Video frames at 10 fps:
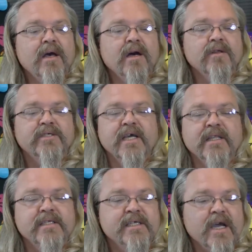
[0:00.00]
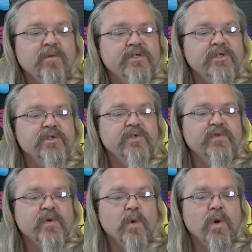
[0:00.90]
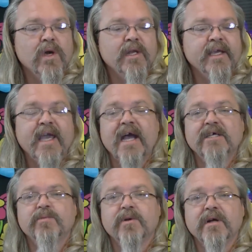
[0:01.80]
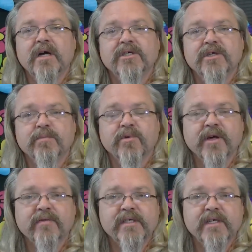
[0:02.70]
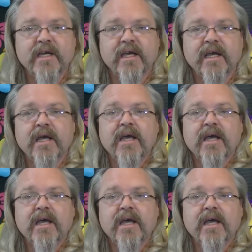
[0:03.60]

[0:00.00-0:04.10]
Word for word: Uh, they're saying the site was used for oil and gas production previously,